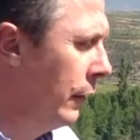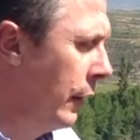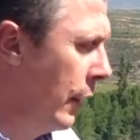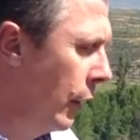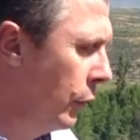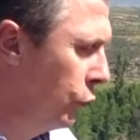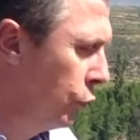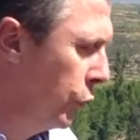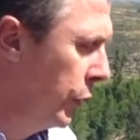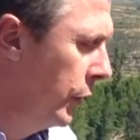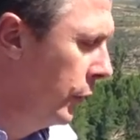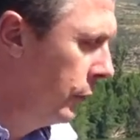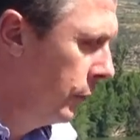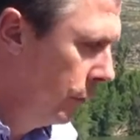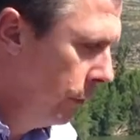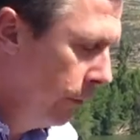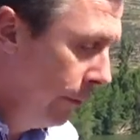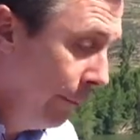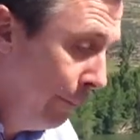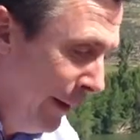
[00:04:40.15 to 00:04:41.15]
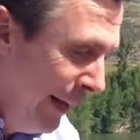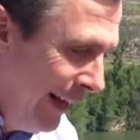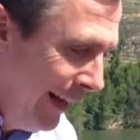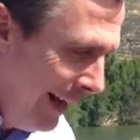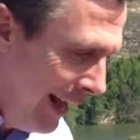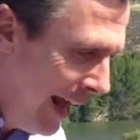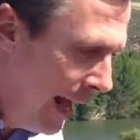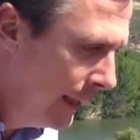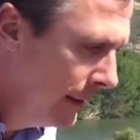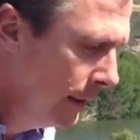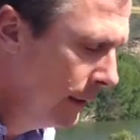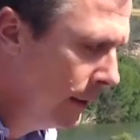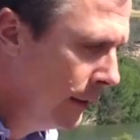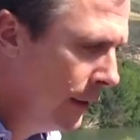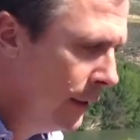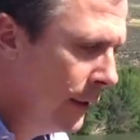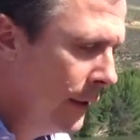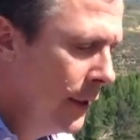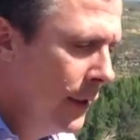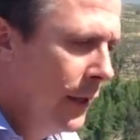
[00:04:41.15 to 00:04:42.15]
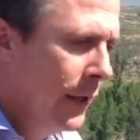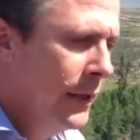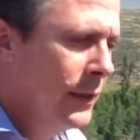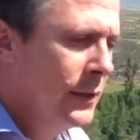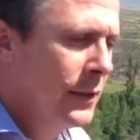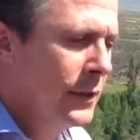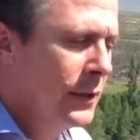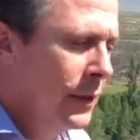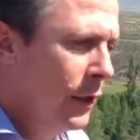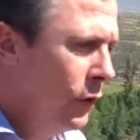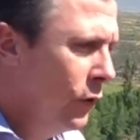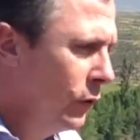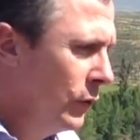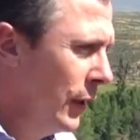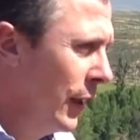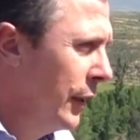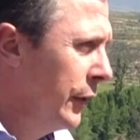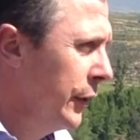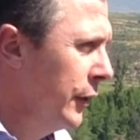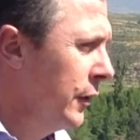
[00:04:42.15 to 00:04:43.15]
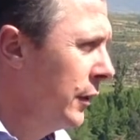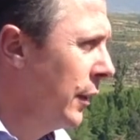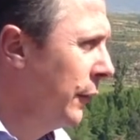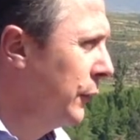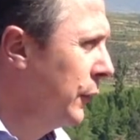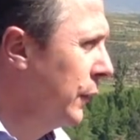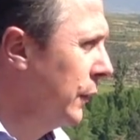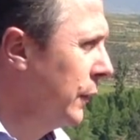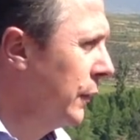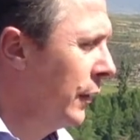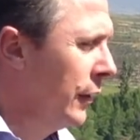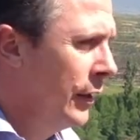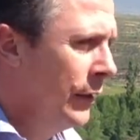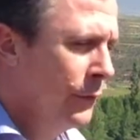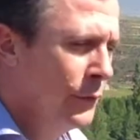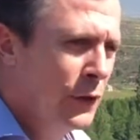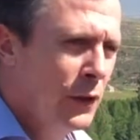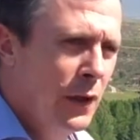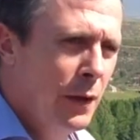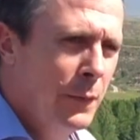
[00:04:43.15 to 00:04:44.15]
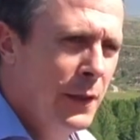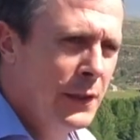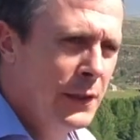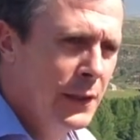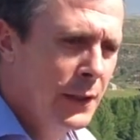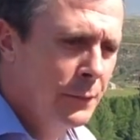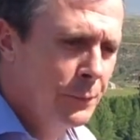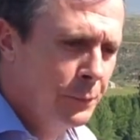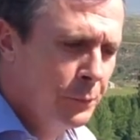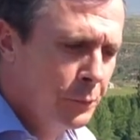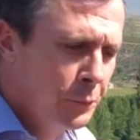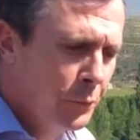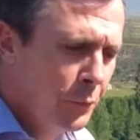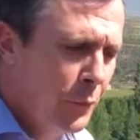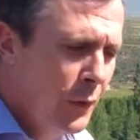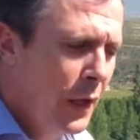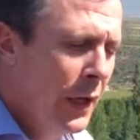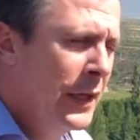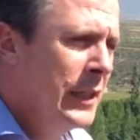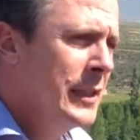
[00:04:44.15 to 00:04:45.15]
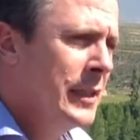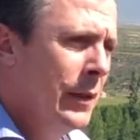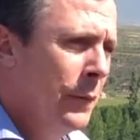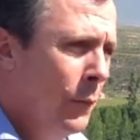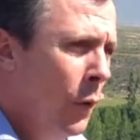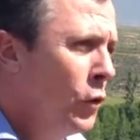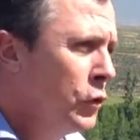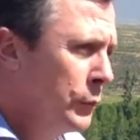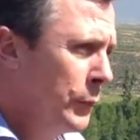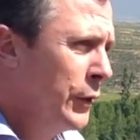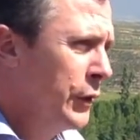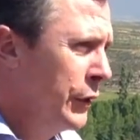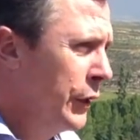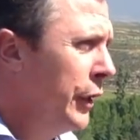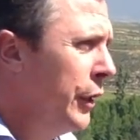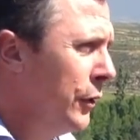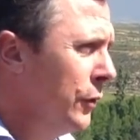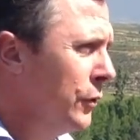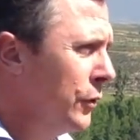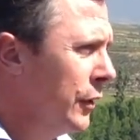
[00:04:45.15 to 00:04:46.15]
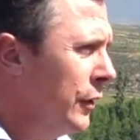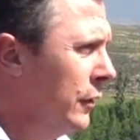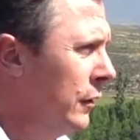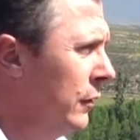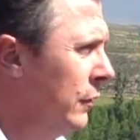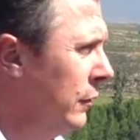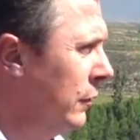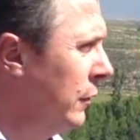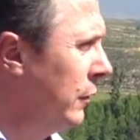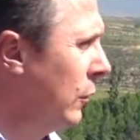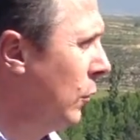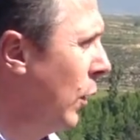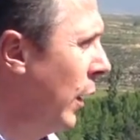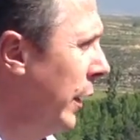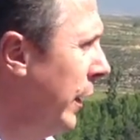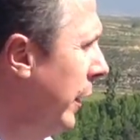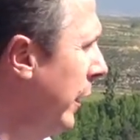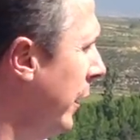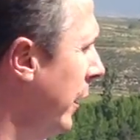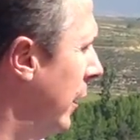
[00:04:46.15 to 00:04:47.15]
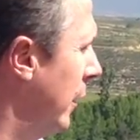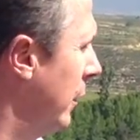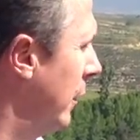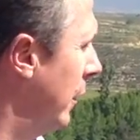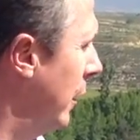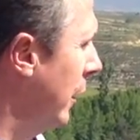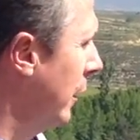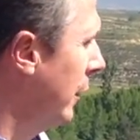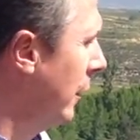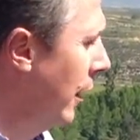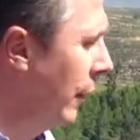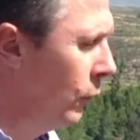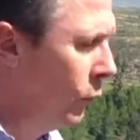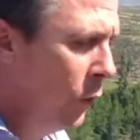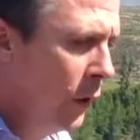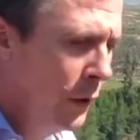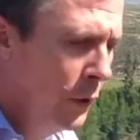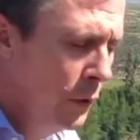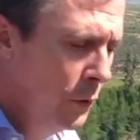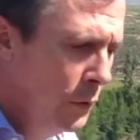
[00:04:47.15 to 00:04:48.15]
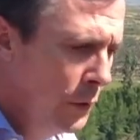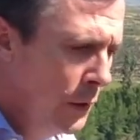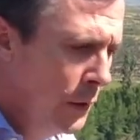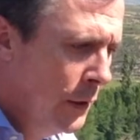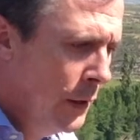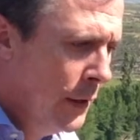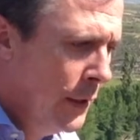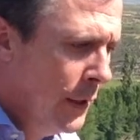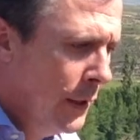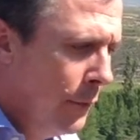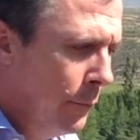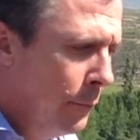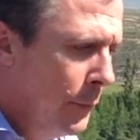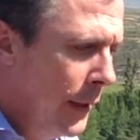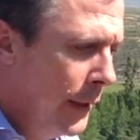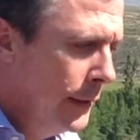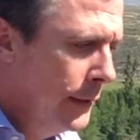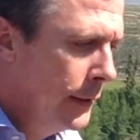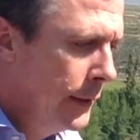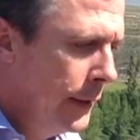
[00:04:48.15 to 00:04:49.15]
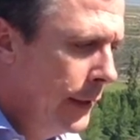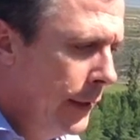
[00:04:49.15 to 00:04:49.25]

country, or a big land. It's the 2nd largest after La Mancha. It's the most prestigious in quality and well-known. But